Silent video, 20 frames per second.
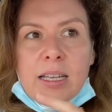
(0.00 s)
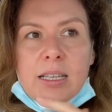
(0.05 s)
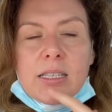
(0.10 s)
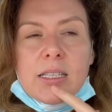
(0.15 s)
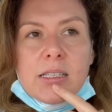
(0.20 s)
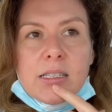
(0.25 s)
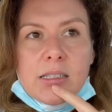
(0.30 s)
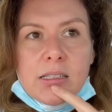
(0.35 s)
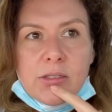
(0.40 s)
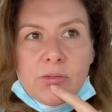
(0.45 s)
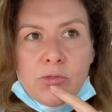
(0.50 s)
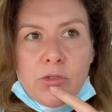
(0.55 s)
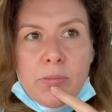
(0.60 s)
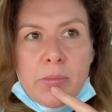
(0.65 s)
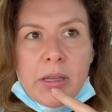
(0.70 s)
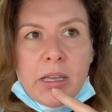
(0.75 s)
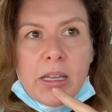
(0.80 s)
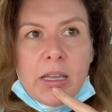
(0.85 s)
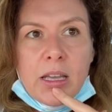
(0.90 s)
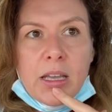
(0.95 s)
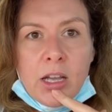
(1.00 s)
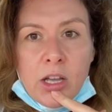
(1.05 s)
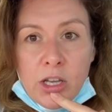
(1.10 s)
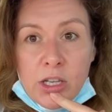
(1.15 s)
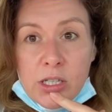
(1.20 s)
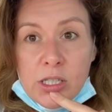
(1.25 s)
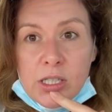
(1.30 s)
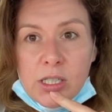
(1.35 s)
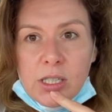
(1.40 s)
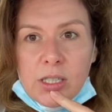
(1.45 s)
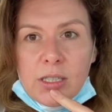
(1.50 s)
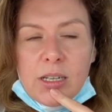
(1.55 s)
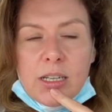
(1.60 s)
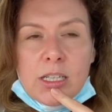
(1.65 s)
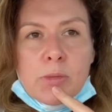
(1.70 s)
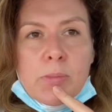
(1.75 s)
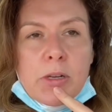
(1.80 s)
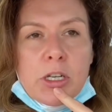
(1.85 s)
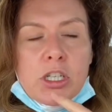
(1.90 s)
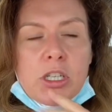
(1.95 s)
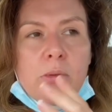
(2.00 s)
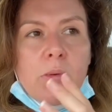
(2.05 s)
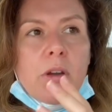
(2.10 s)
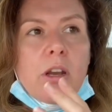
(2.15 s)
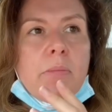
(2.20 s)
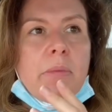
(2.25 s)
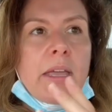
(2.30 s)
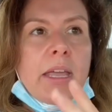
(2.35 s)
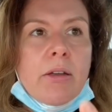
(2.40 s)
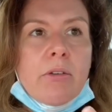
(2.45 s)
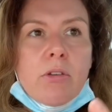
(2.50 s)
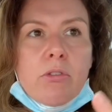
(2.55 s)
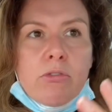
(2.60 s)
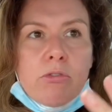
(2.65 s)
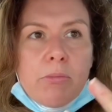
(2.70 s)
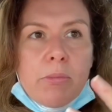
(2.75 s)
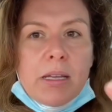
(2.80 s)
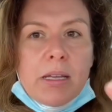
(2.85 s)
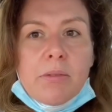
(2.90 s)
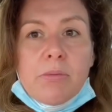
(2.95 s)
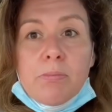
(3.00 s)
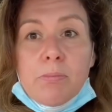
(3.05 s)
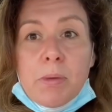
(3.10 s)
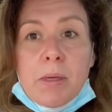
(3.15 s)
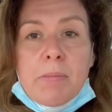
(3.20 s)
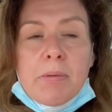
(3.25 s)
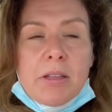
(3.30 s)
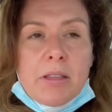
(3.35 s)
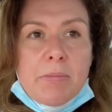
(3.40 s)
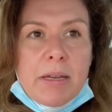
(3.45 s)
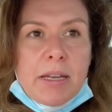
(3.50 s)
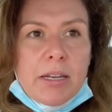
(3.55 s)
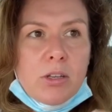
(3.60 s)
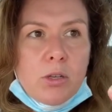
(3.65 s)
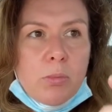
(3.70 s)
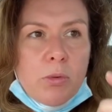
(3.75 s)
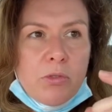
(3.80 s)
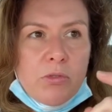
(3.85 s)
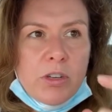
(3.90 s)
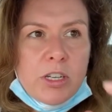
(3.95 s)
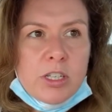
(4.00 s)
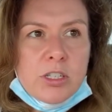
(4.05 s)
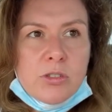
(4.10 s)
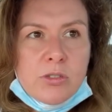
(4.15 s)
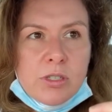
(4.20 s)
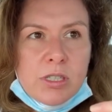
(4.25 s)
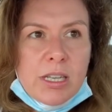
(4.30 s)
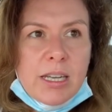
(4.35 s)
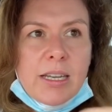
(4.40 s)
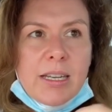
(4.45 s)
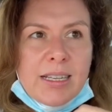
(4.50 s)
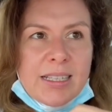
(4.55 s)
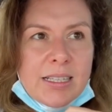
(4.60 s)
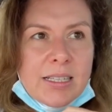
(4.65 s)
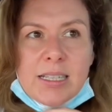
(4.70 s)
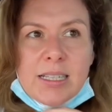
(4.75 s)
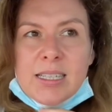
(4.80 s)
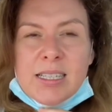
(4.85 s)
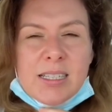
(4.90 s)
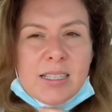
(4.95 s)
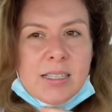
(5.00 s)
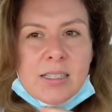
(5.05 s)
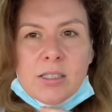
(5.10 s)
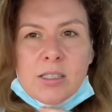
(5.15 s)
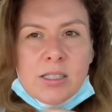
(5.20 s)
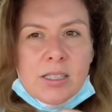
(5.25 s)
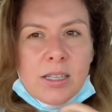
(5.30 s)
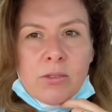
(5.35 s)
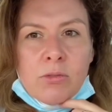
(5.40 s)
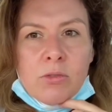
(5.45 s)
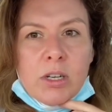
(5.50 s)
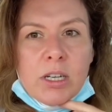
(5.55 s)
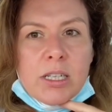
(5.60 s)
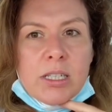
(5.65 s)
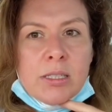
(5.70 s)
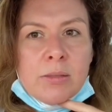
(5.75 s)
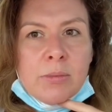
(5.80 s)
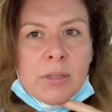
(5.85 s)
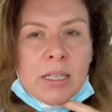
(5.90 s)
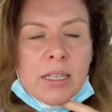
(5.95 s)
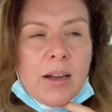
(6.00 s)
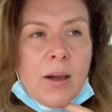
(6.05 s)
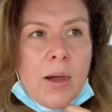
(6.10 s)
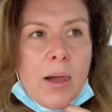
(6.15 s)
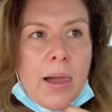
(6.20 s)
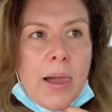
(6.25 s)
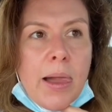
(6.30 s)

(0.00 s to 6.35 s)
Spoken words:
is, for me, a concern, especially when I'm hearing from people in the medical professional saying, this doesn't sound right to me.